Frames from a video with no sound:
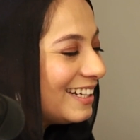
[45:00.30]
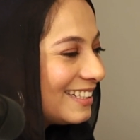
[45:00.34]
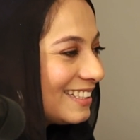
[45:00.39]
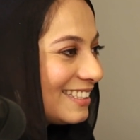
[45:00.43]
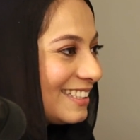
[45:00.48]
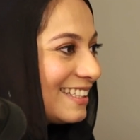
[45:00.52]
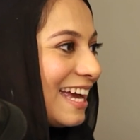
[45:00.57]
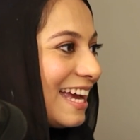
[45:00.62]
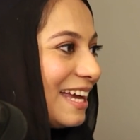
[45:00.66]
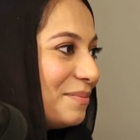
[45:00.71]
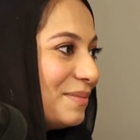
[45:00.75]

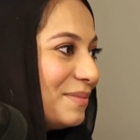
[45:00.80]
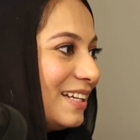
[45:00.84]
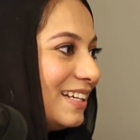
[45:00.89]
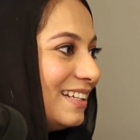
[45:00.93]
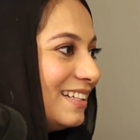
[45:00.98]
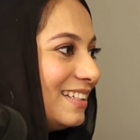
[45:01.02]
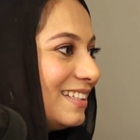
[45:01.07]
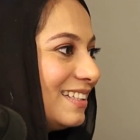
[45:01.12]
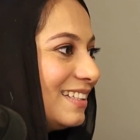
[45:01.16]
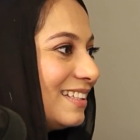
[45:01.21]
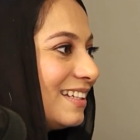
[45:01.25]

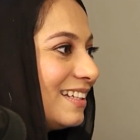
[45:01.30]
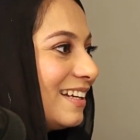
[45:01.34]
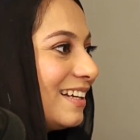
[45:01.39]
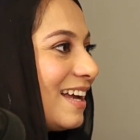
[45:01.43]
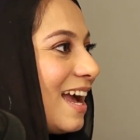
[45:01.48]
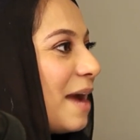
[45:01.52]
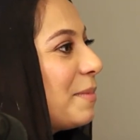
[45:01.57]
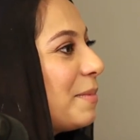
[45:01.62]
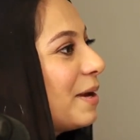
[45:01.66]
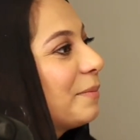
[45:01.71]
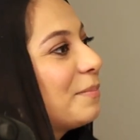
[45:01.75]
assignment,
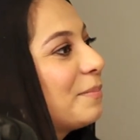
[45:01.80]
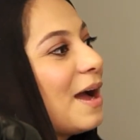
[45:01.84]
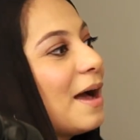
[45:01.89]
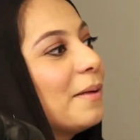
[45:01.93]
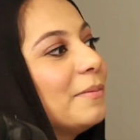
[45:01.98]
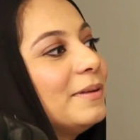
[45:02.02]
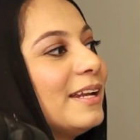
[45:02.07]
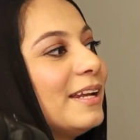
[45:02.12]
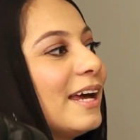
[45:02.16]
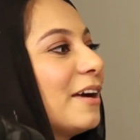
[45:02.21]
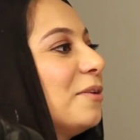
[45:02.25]
I'm
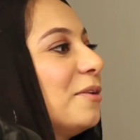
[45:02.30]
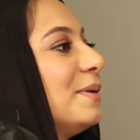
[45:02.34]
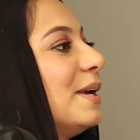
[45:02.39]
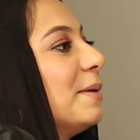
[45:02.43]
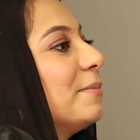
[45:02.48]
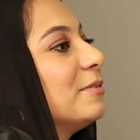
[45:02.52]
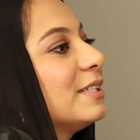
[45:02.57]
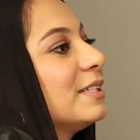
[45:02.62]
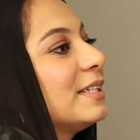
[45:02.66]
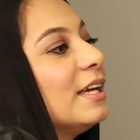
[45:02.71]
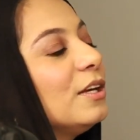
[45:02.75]
probably not going to be
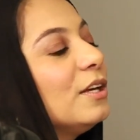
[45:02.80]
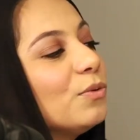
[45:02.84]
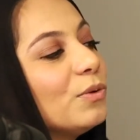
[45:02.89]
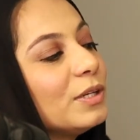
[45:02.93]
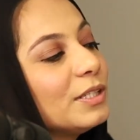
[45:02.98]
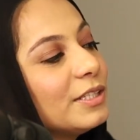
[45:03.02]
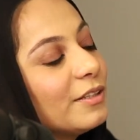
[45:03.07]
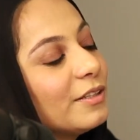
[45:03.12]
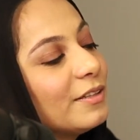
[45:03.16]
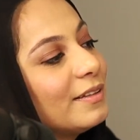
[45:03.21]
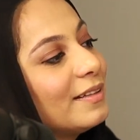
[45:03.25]
able to get you
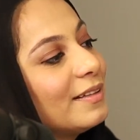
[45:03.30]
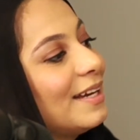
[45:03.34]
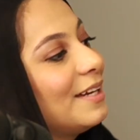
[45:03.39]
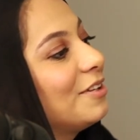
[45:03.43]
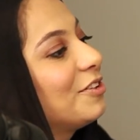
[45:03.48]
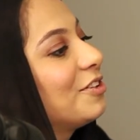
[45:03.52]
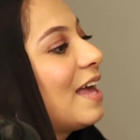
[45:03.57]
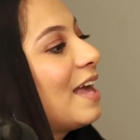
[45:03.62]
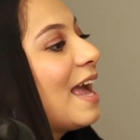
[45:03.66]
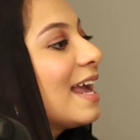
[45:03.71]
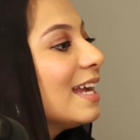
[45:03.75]
until
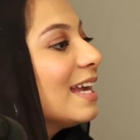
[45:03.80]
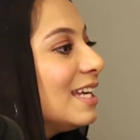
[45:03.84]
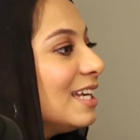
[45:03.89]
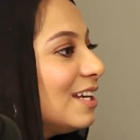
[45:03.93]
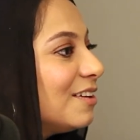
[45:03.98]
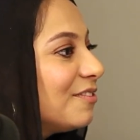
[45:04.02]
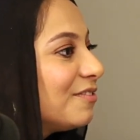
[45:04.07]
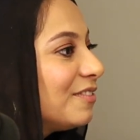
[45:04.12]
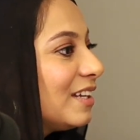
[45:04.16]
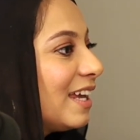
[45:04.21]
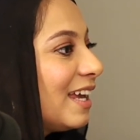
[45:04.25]
later that
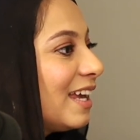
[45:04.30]
evening.